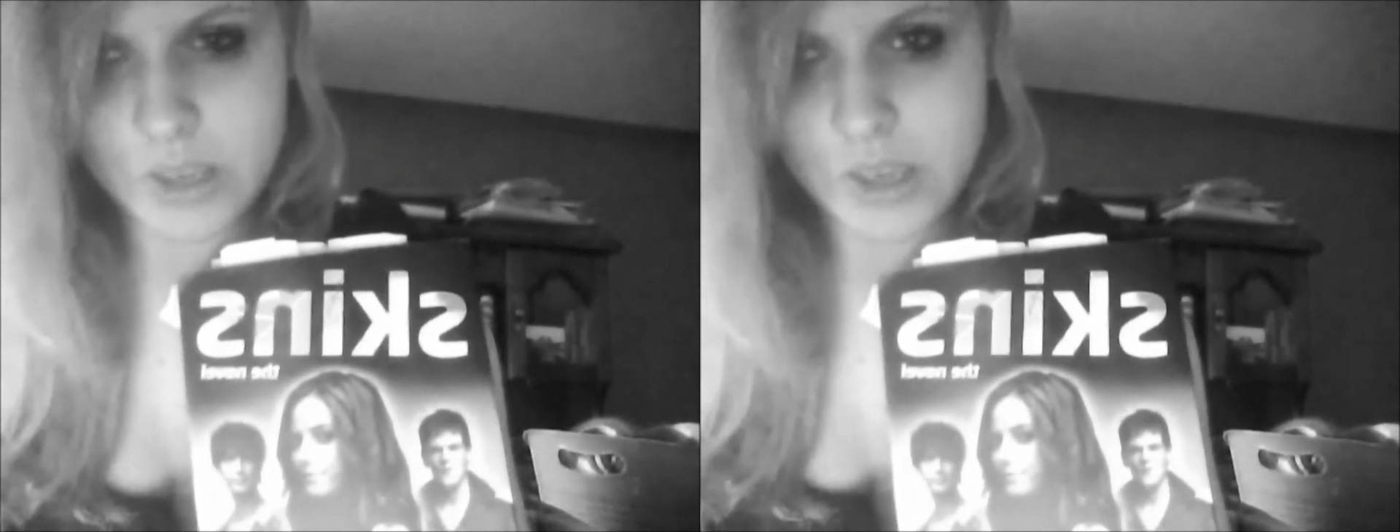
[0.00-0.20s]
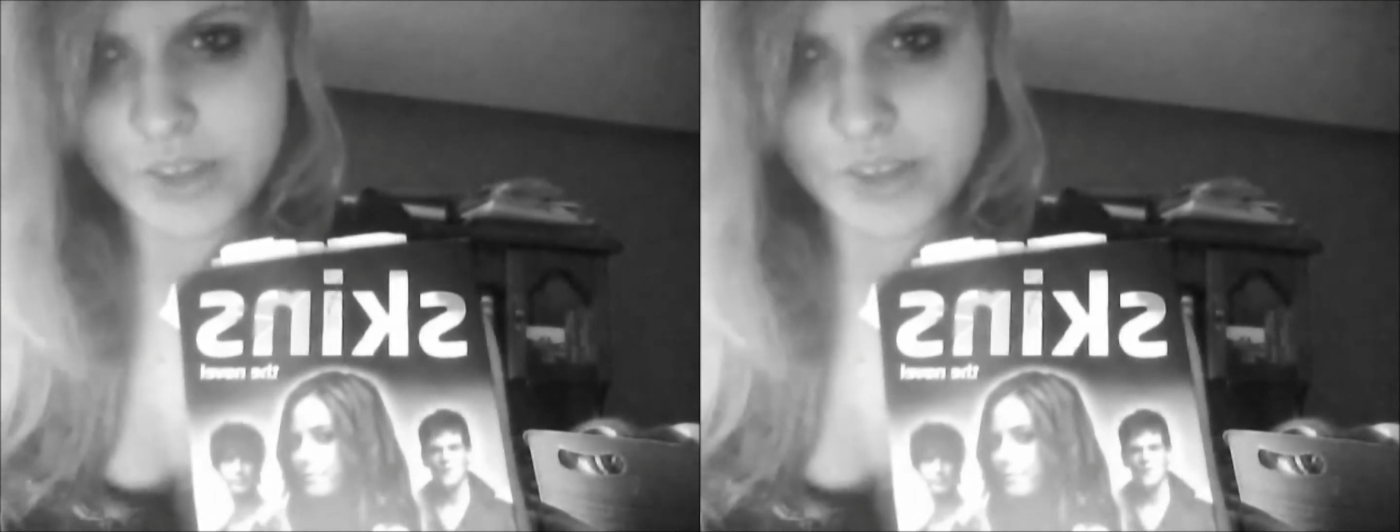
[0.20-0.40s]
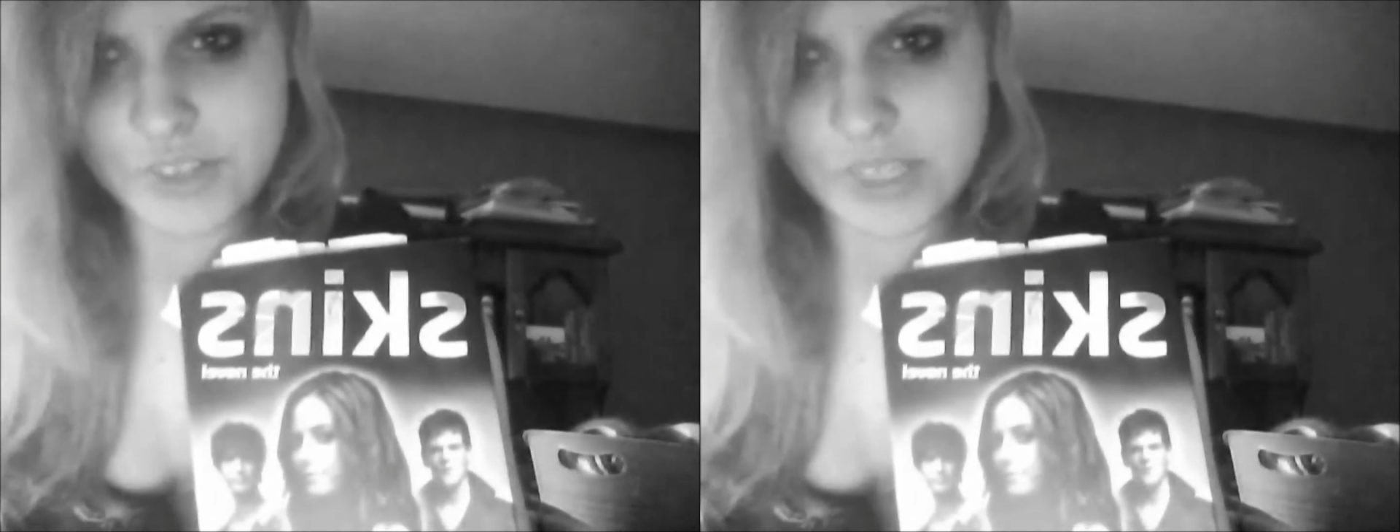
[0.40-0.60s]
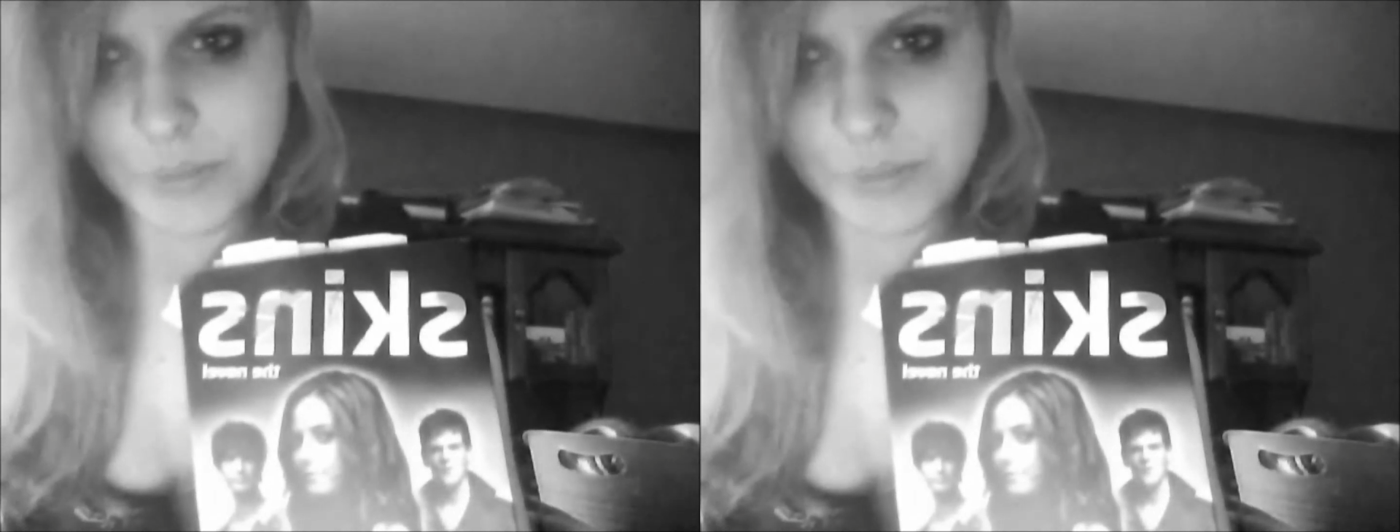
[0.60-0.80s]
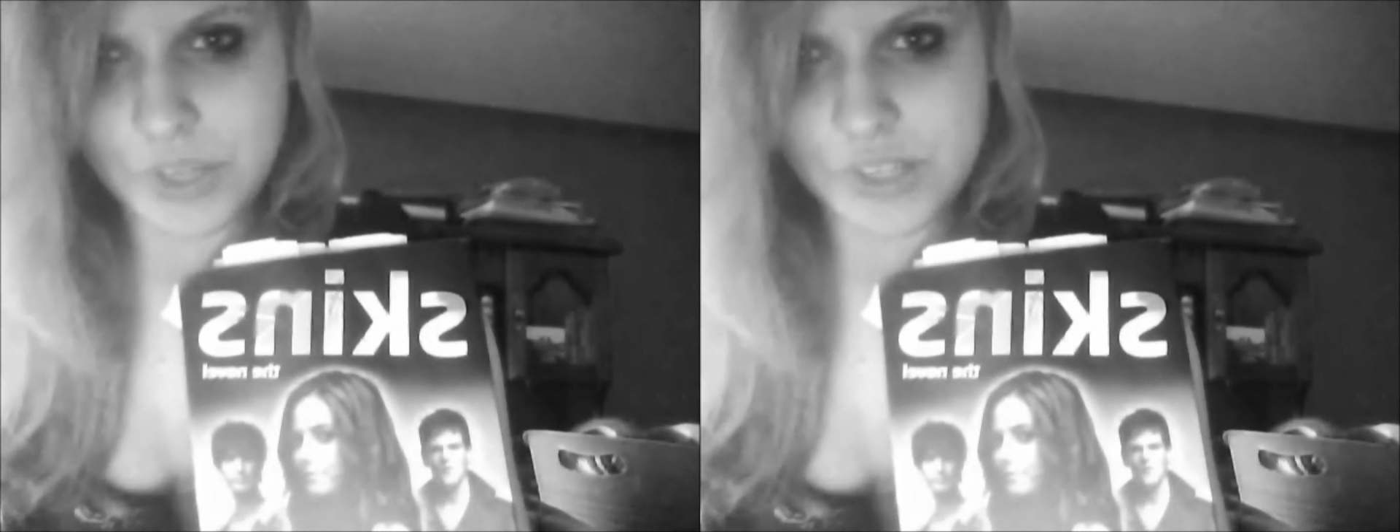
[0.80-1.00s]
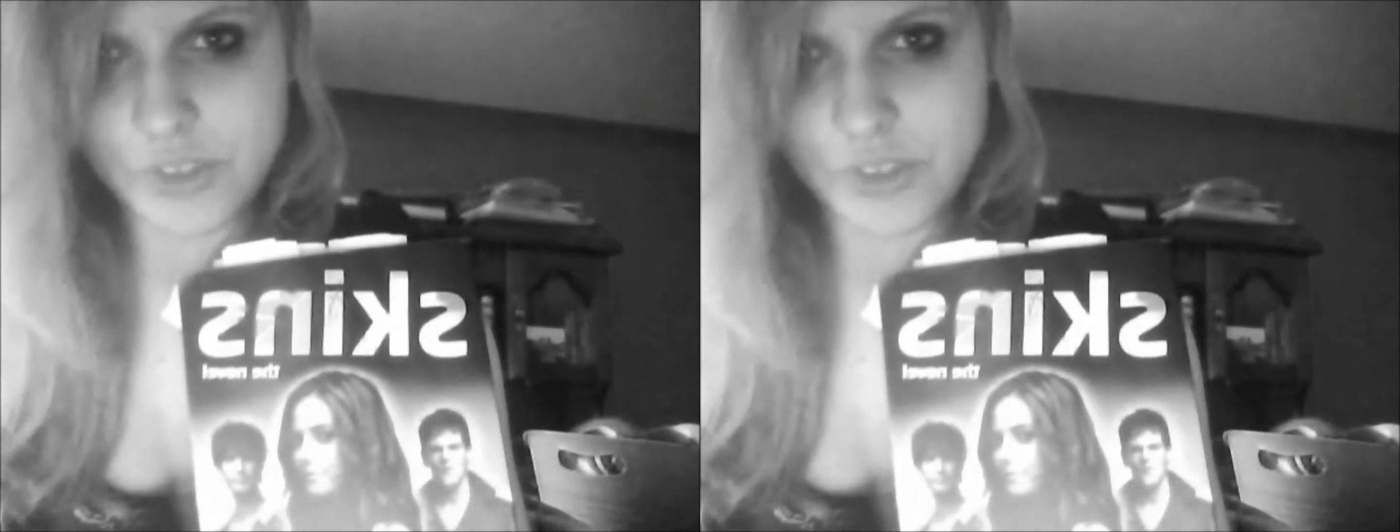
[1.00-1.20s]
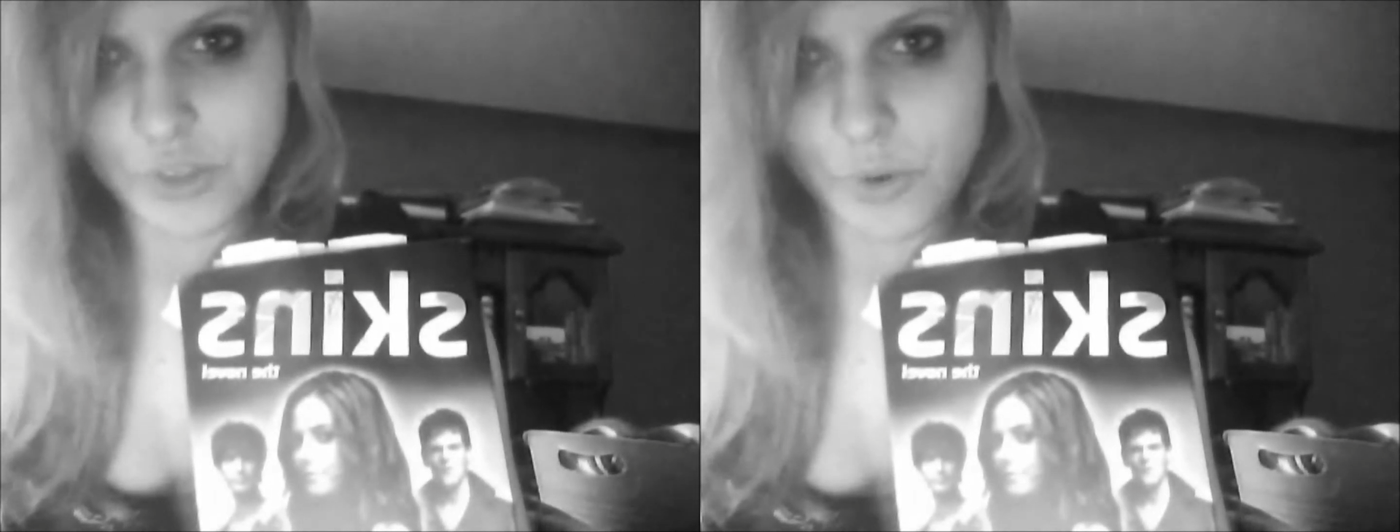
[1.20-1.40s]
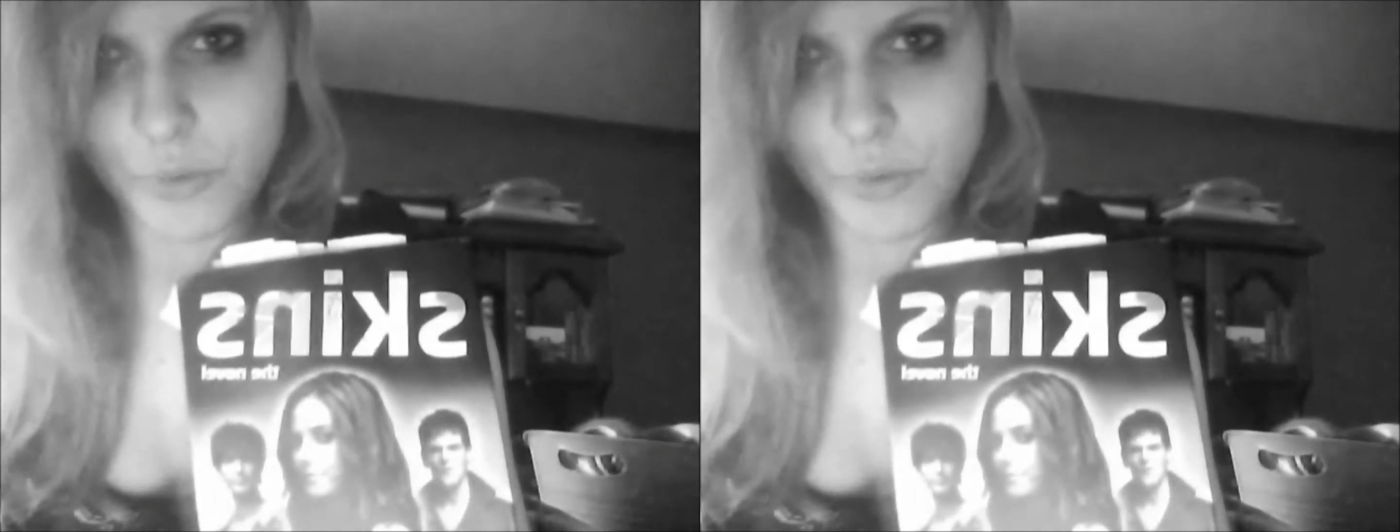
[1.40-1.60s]
It just seemed
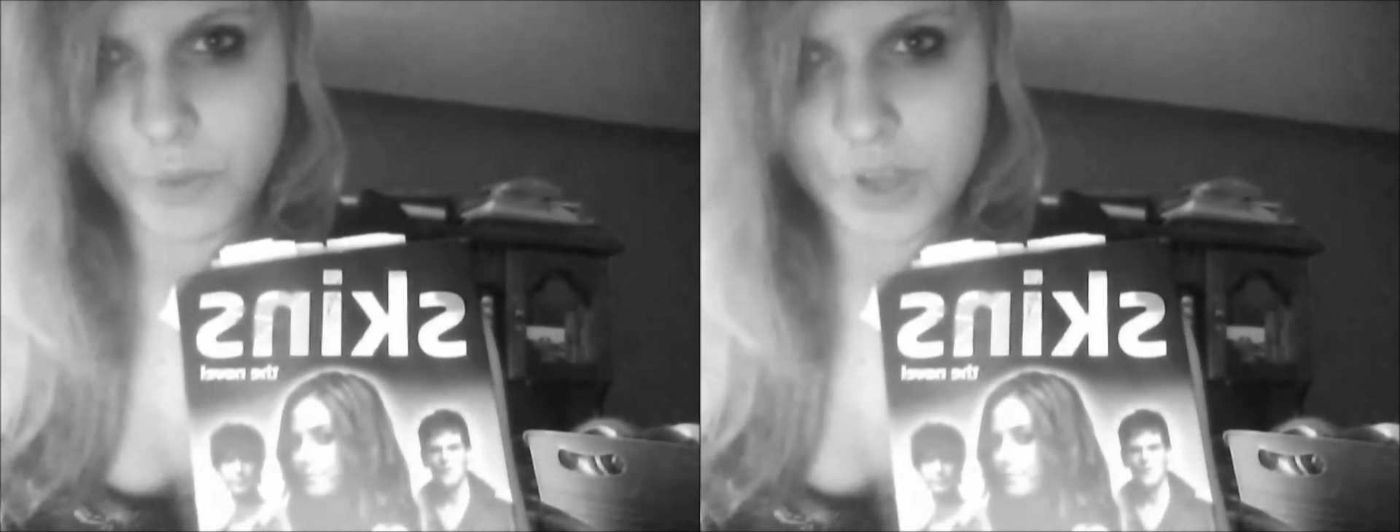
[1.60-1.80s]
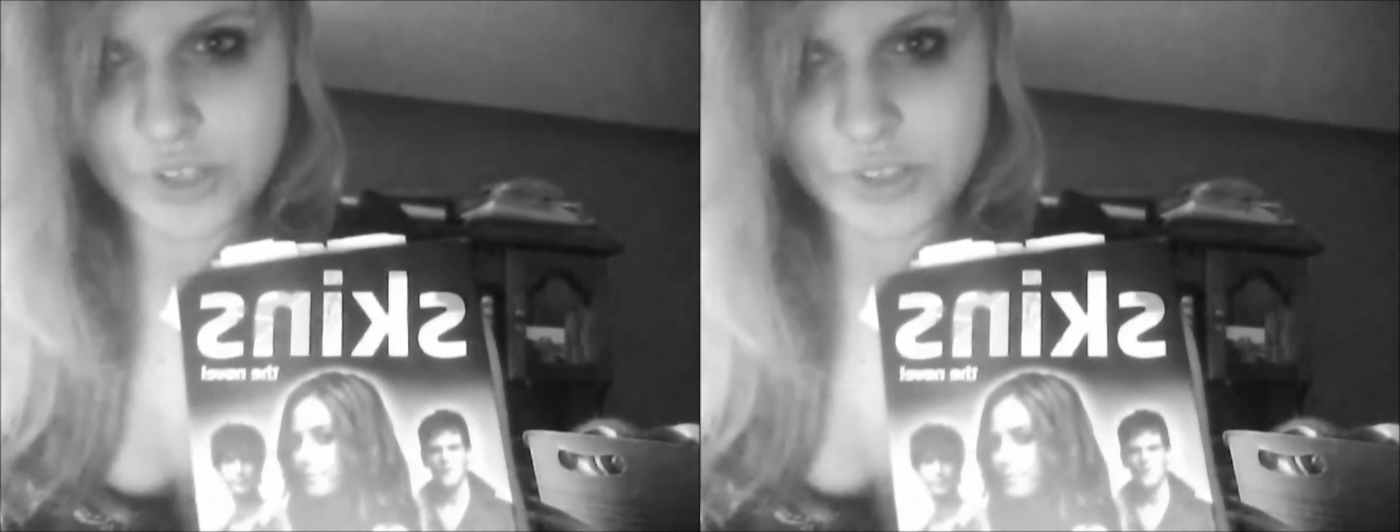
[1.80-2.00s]
so much